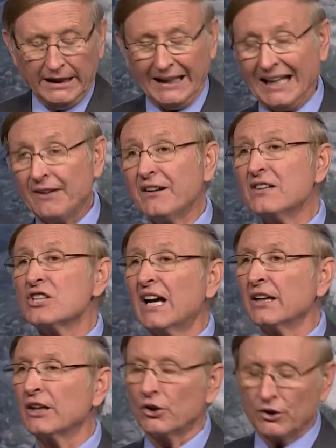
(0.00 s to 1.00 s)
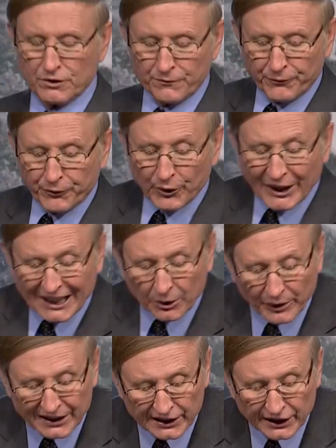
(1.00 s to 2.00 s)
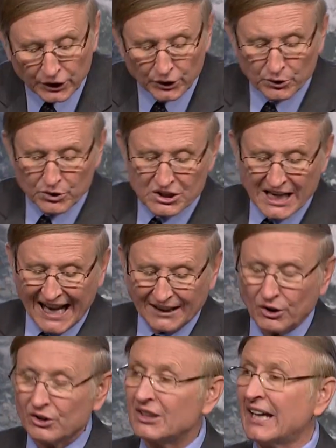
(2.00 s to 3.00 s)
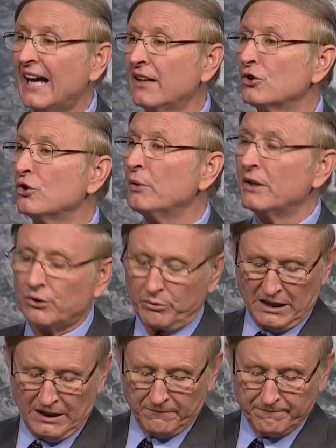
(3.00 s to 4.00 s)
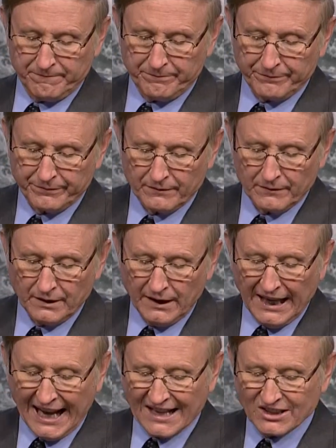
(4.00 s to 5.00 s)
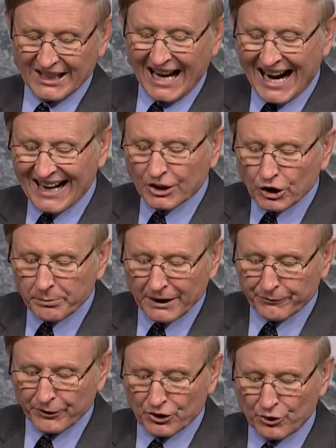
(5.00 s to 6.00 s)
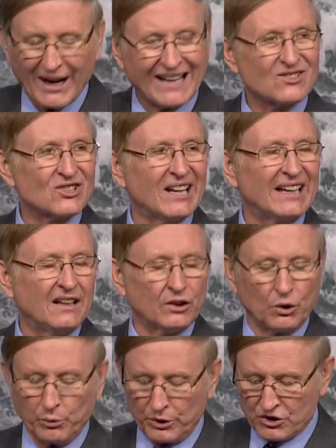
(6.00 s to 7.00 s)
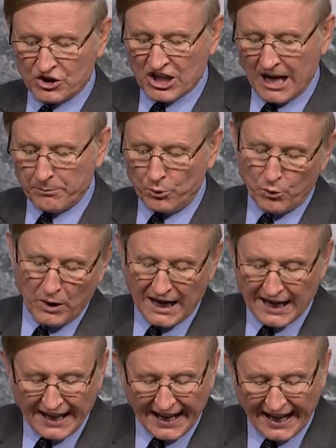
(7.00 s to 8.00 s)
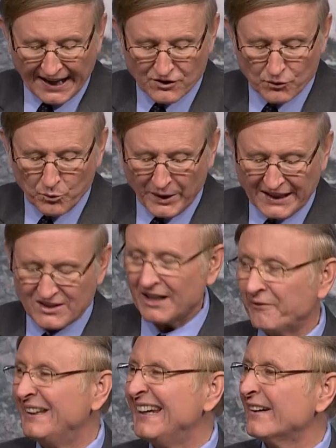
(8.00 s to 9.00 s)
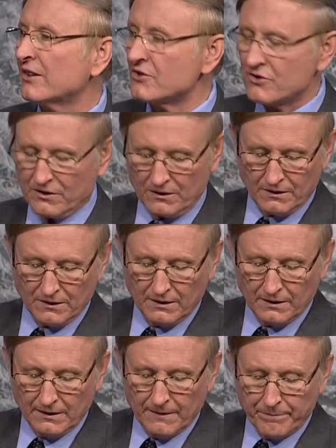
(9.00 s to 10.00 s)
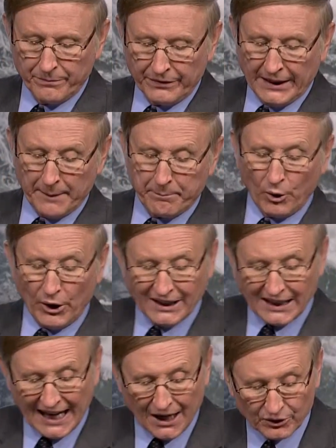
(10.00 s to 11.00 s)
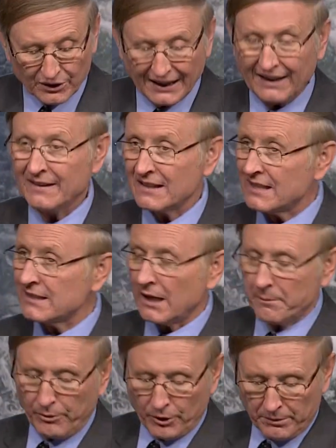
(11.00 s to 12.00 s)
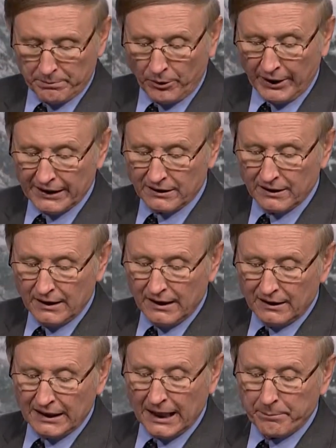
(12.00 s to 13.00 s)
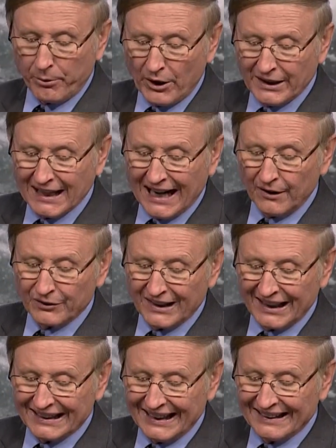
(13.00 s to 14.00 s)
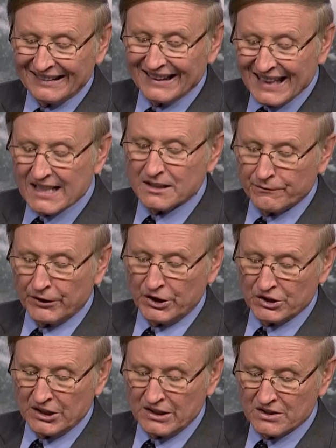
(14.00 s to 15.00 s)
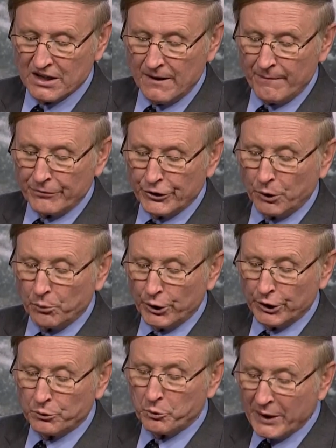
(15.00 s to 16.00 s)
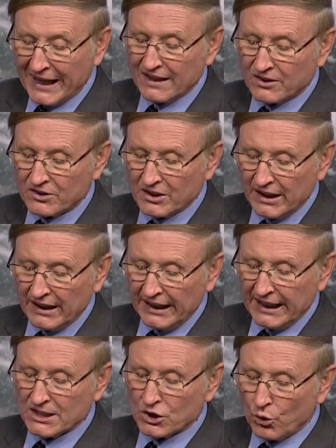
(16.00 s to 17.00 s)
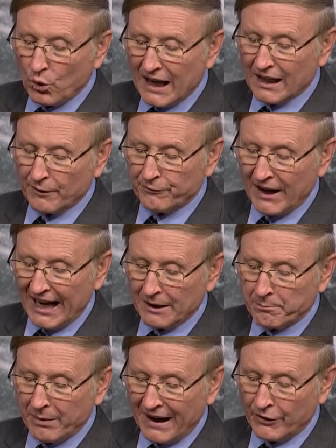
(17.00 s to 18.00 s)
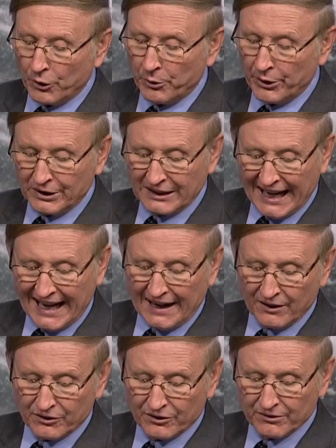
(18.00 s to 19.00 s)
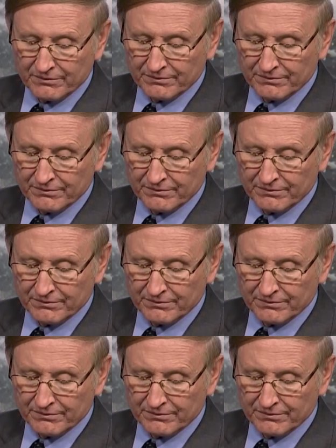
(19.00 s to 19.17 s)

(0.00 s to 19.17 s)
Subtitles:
Evangelicals frequently use Daniel 10, 2 and 3 as an argument for translating the word Shabuah as weeks years. They point out, and this is an important point, they point out that in these verses, the word weeks is qualified by the word days.